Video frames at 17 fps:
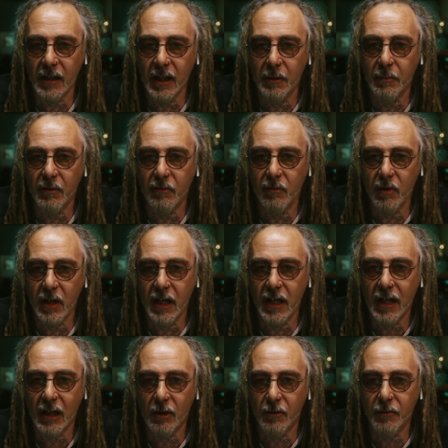That'd be
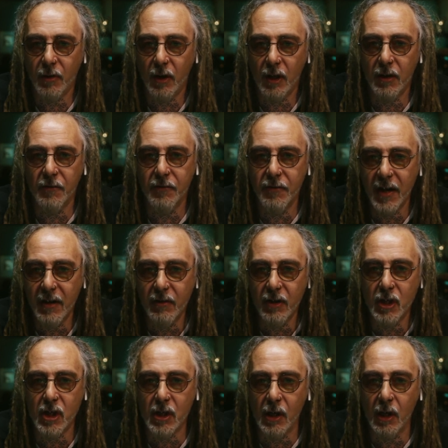really good for like a
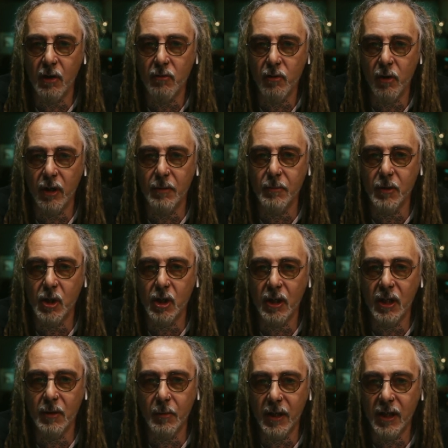very slow running
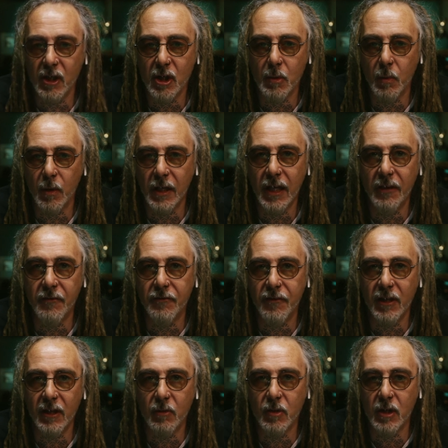machine where you just want to get
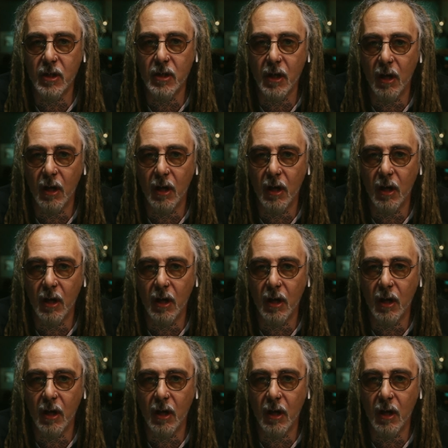fields of